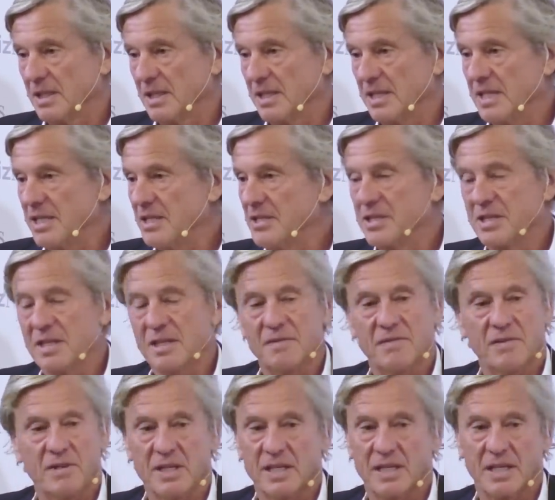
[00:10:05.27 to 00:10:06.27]
And he
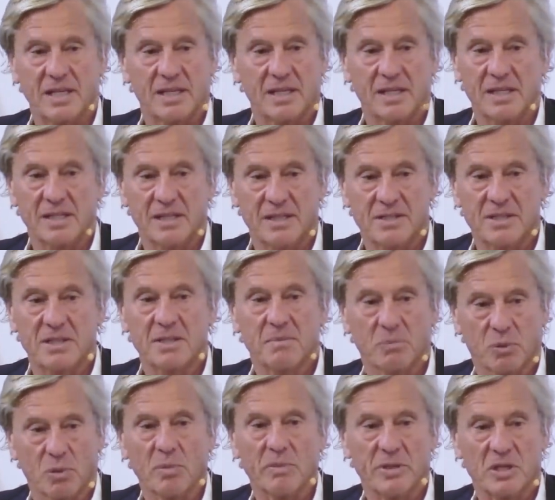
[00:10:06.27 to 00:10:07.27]
said very clearly, he
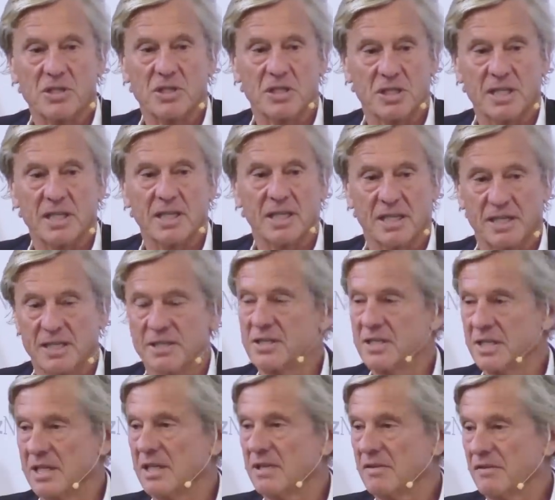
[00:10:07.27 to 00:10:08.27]
said, Paul Mashatile
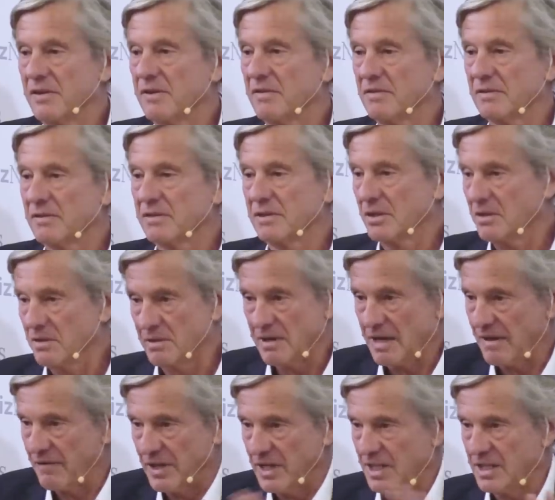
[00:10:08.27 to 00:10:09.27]
is the EFF. Don't
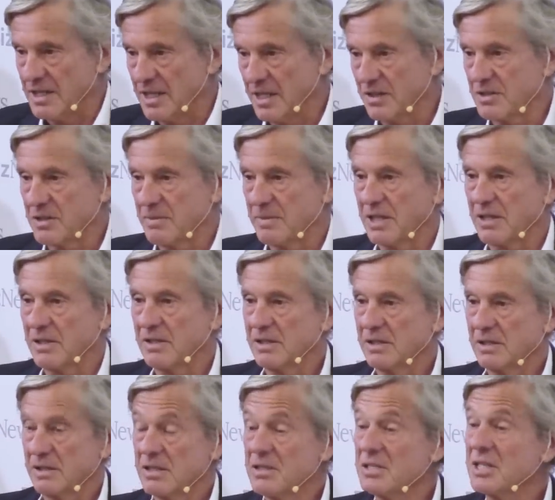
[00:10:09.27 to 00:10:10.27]
have any doubts about it.
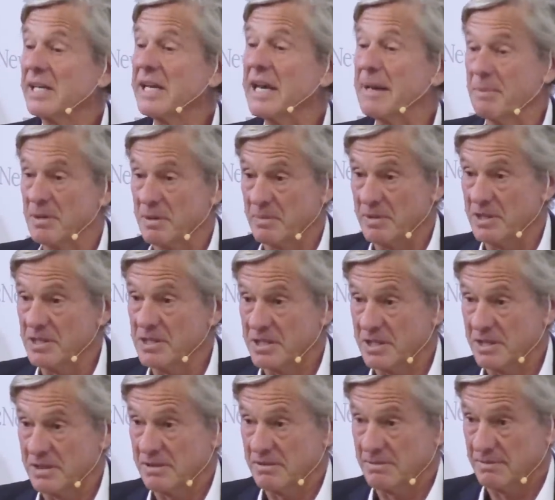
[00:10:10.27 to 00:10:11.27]
Was a cabinet
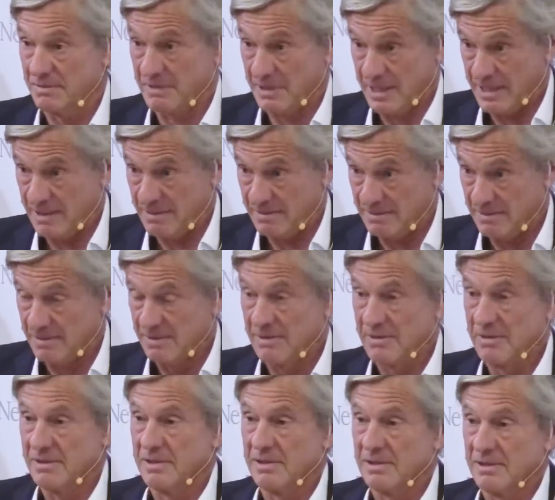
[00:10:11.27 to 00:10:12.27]
minister. Okay?
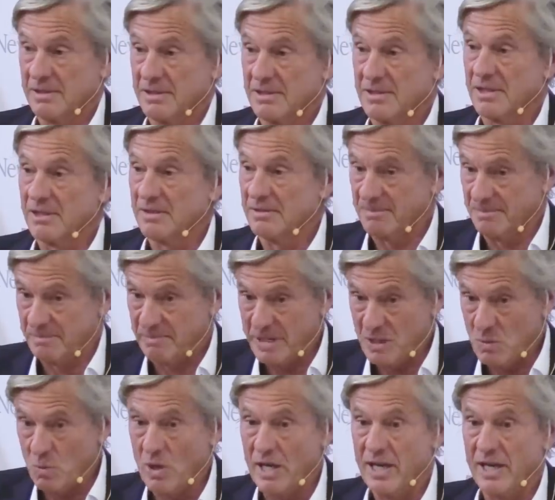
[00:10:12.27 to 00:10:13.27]
So
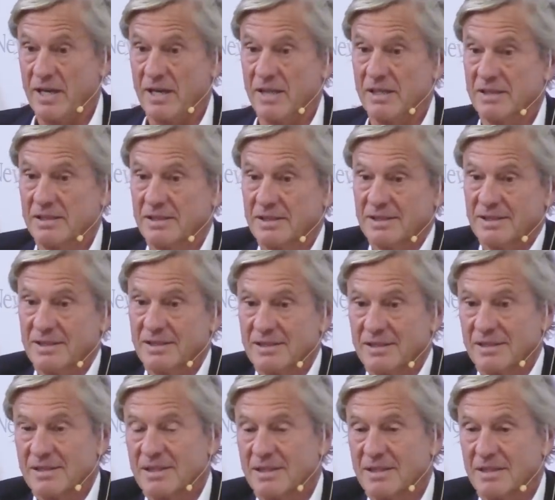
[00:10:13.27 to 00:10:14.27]
beware
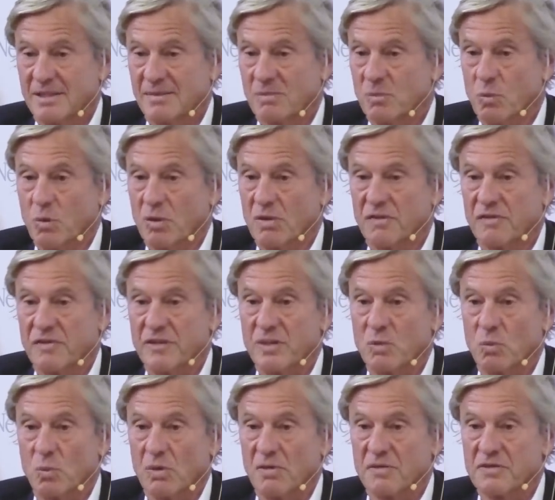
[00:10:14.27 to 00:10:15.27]
the wolf
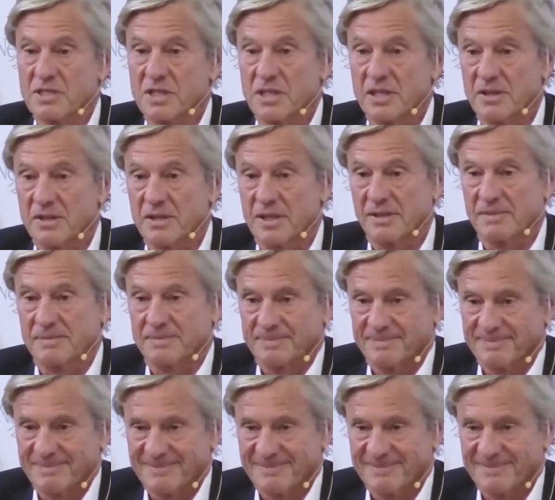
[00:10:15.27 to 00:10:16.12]
in wolf's clothing.